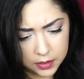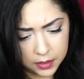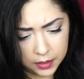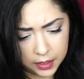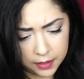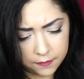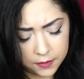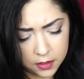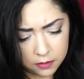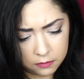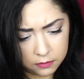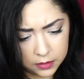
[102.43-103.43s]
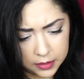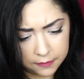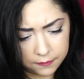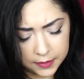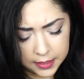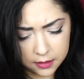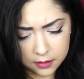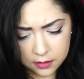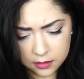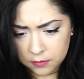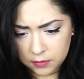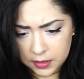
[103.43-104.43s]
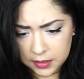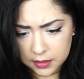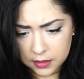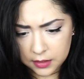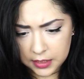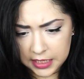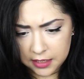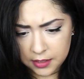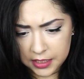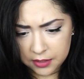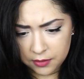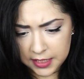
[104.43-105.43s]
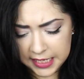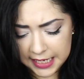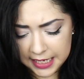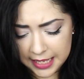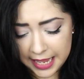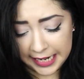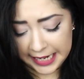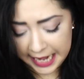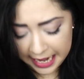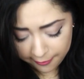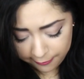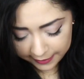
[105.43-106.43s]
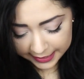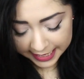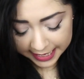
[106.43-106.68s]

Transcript: A love note? Love letter? What it? Karaoke? I can't read